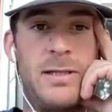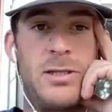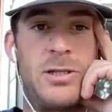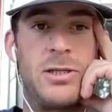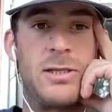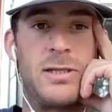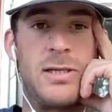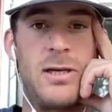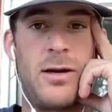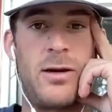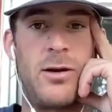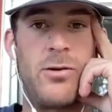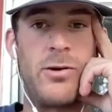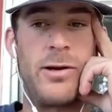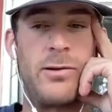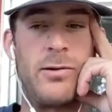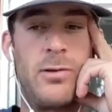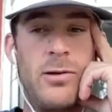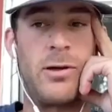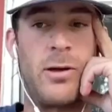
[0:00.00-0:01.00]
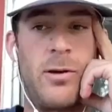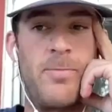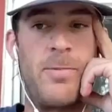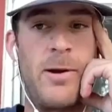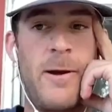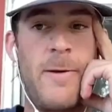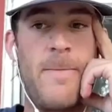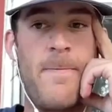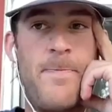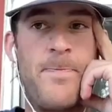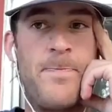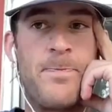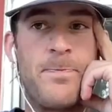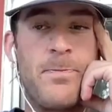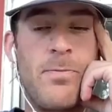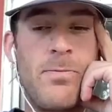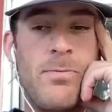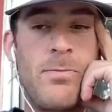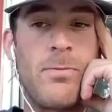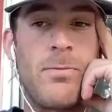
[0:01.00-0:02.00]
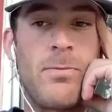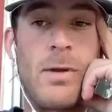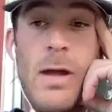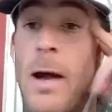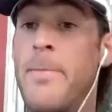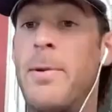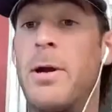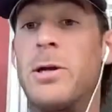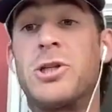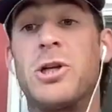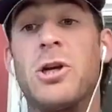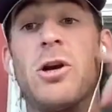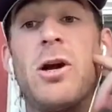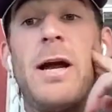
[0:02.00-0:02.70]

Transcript: It's just not a great look, but I'm not sure.